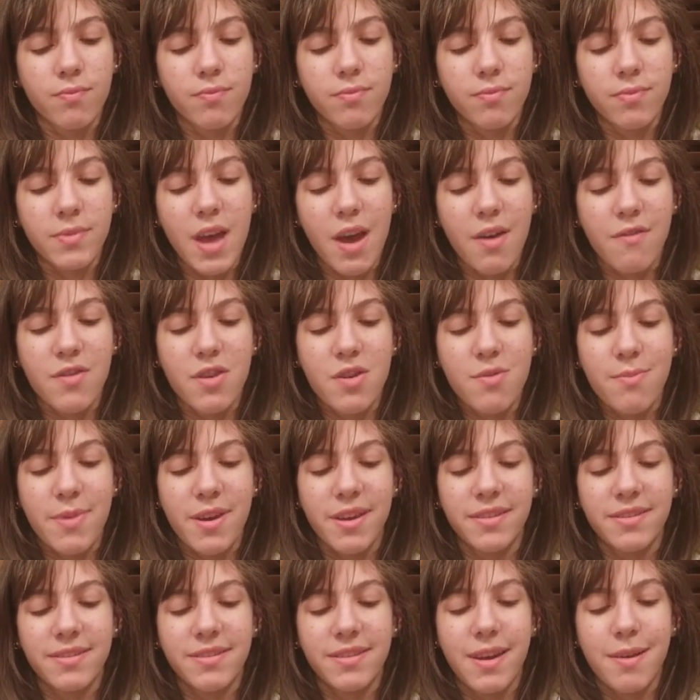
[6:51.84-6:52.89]
Now if you
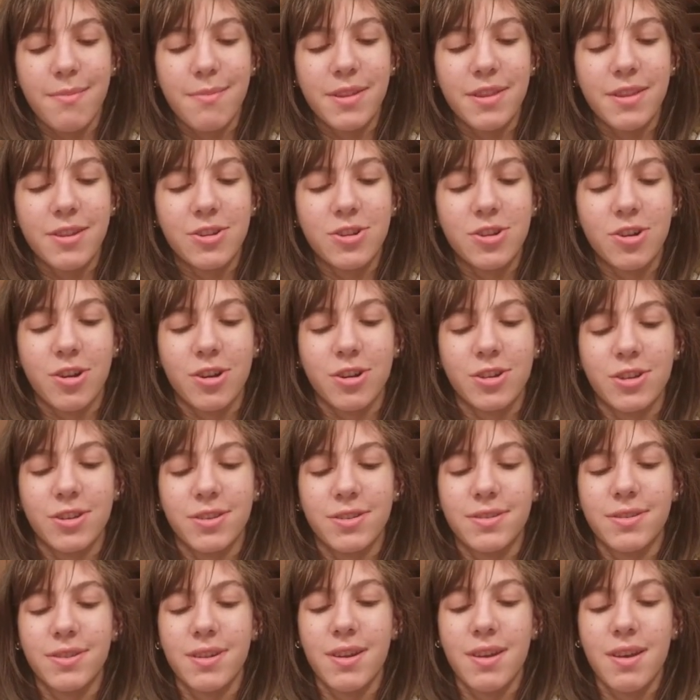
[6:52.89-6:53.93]
miss some in the jar,
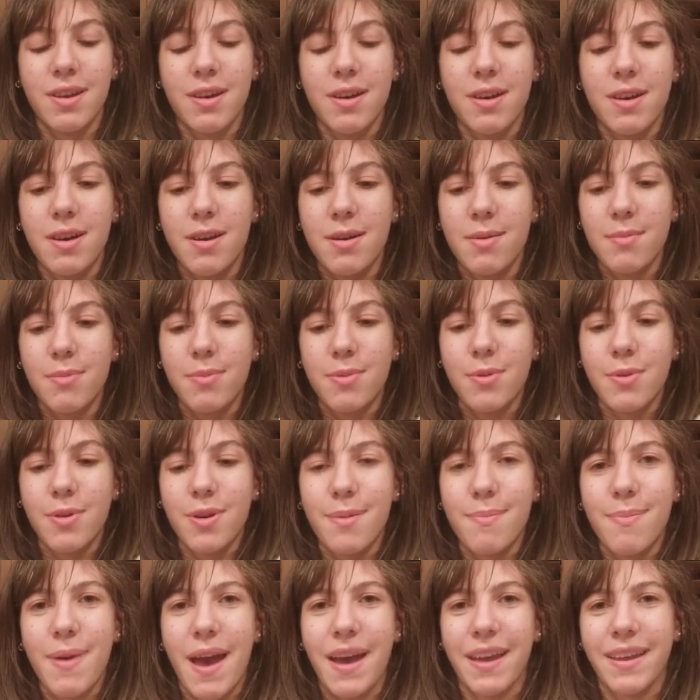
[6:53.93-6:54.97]
just pour
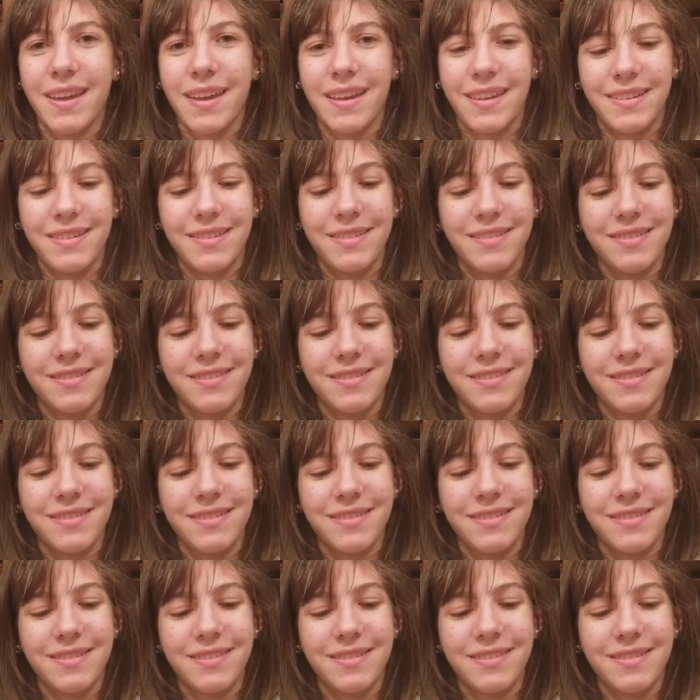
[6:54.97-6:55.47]
it back in.